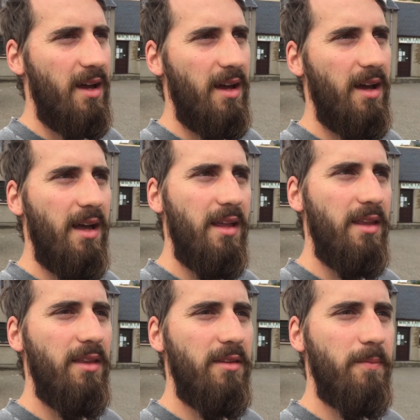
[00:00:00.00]

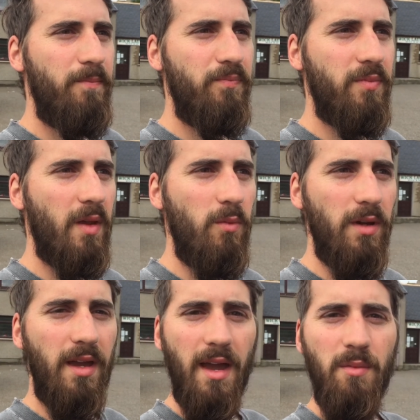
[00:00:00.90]
And
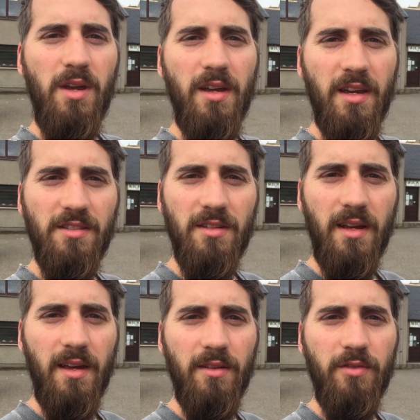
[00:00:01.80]
we came here
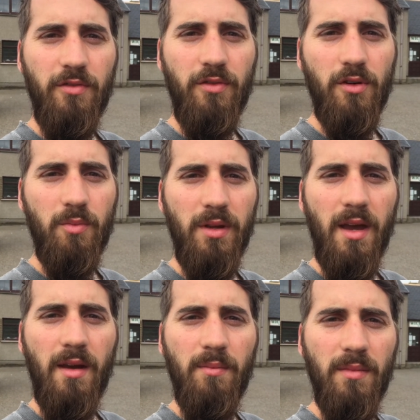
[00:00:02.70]
yesterday at 4
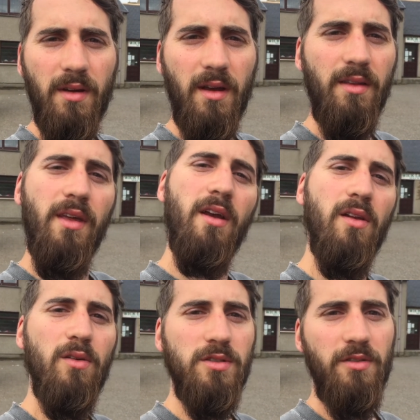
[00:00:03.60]
PM and they
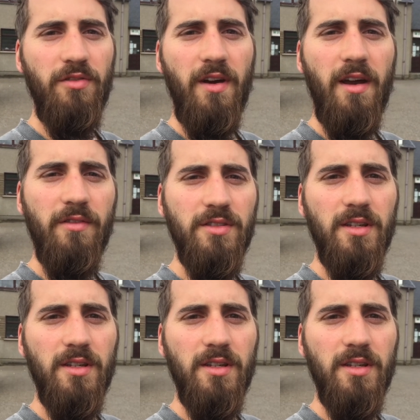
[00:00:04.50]
closed at 5,